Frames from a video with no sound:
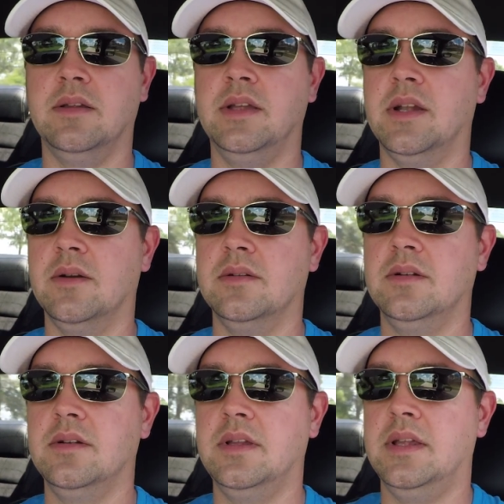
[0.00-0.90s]
you know,
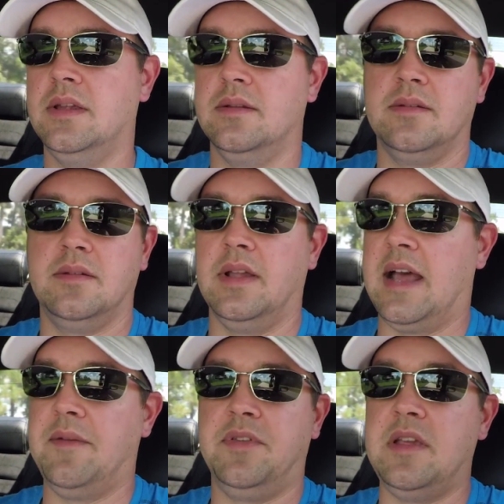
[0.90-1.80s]
that
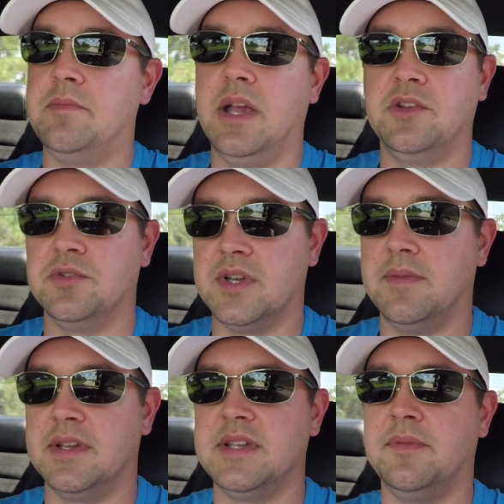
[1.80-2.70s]
I've seen pictures
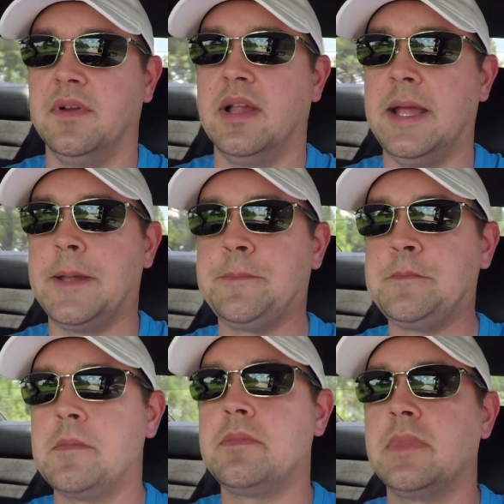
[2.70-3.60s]
of, except for like,
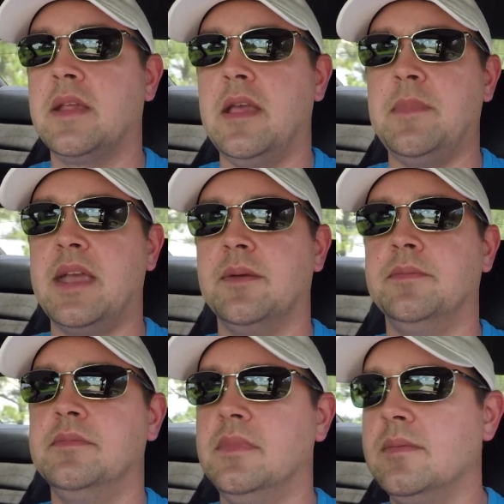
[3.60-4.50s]
they make
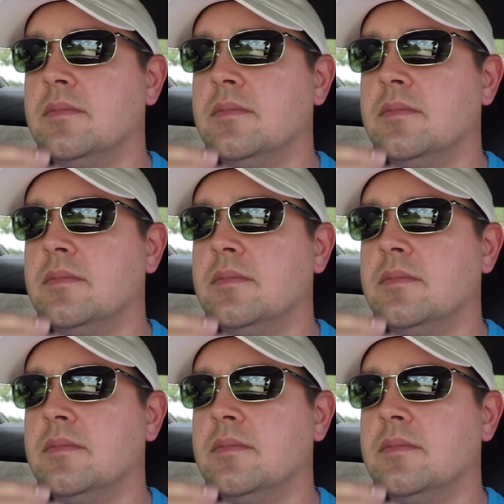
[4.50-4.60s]
them